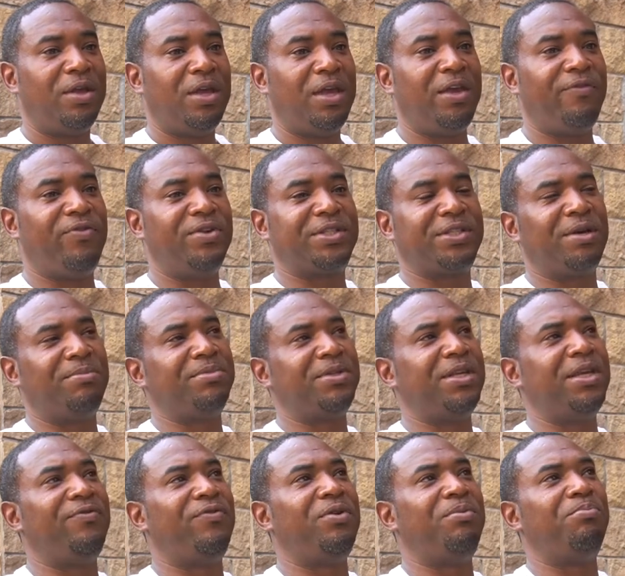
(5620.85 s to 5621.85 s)

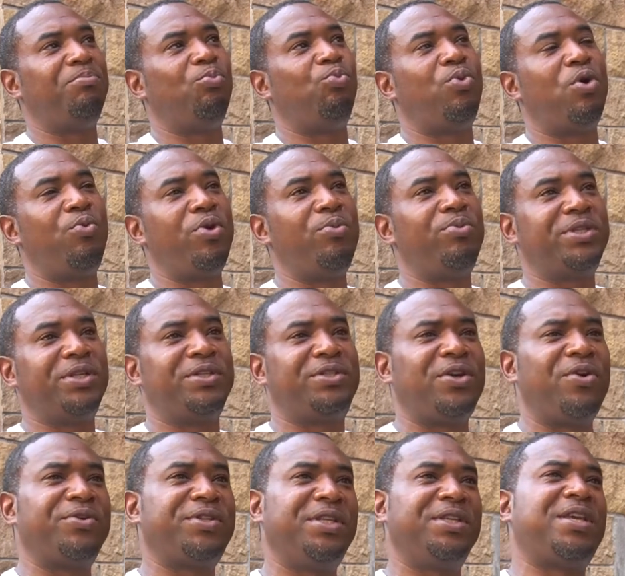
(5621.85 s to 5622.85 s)
Even when we was in
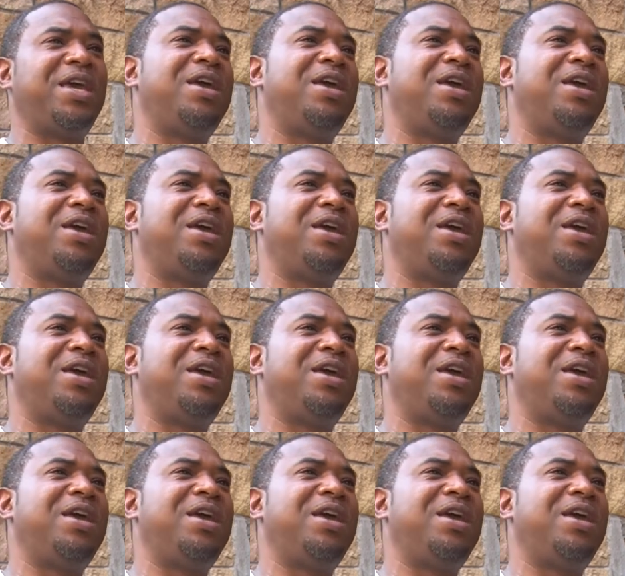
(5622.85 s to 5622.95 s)
Turks and